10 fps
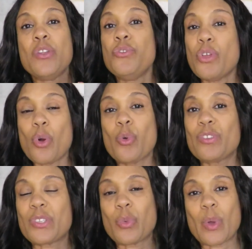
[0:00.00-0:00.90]

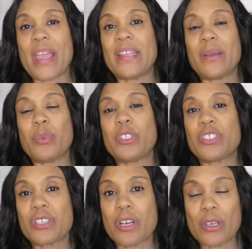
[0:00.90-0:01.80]
knows the way that we
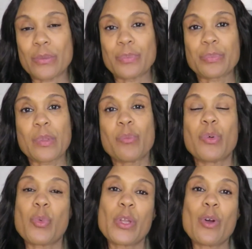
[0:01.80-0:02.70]
should go
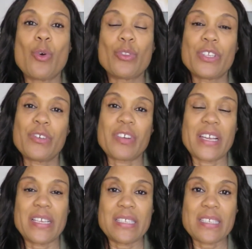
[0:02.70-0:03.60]
but we're holding the
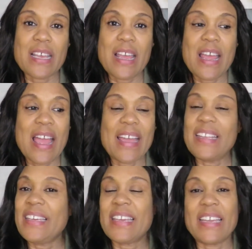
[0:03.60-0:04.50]
reins. And
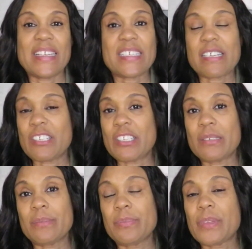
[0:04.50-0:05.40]
he can't touch
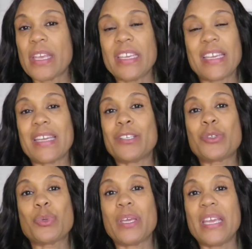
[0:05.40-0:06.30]
them, he can't
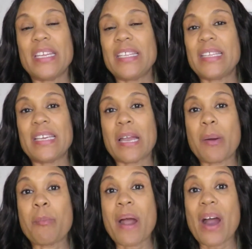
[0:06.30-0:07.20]
do anything
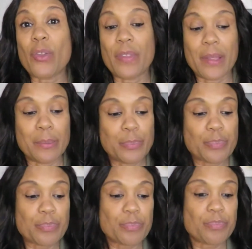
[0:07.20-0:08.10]
about them